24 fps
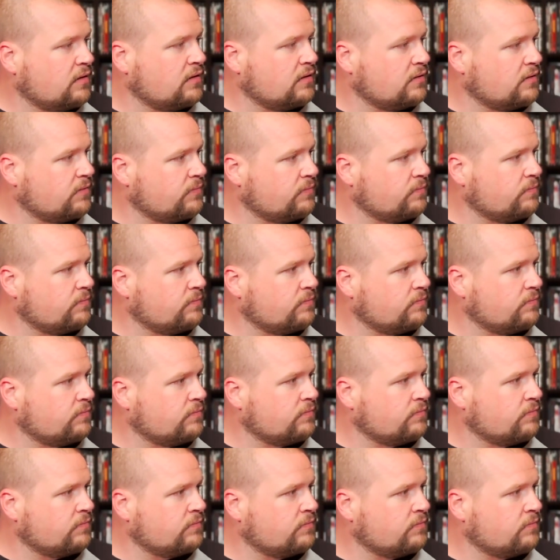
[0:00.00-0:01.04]

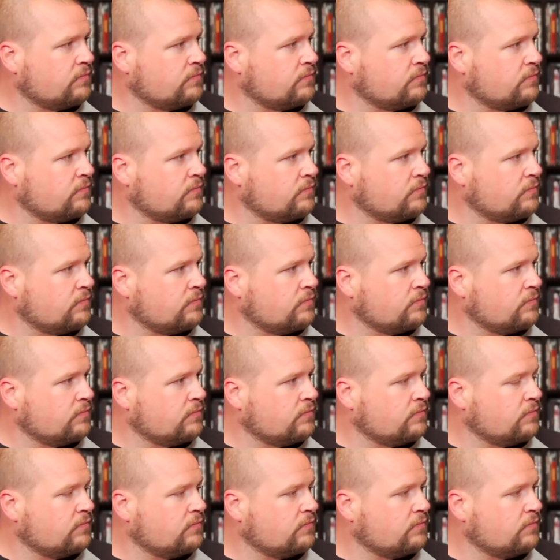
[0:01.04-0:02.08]

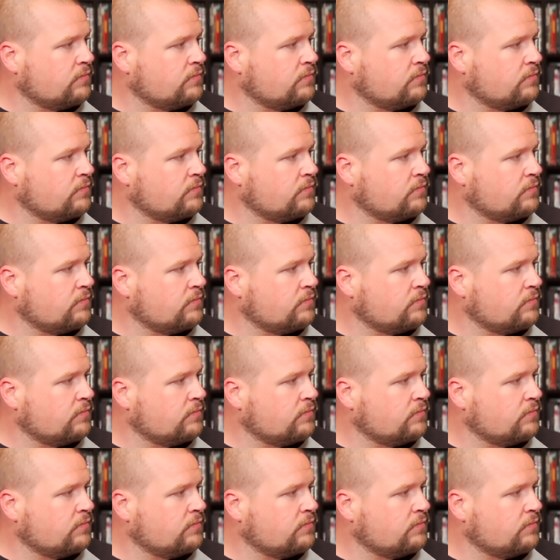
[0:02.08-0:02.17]
(silent)